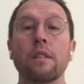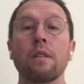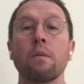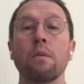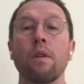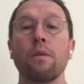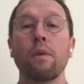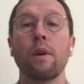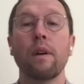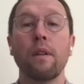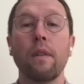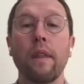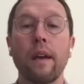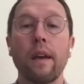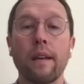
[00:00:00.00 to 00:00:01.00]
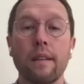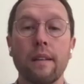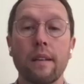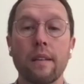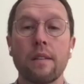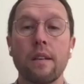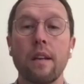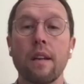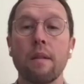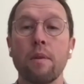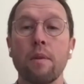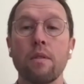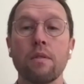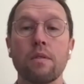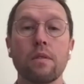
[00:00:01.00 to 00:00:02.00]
And we're thrilled that CDW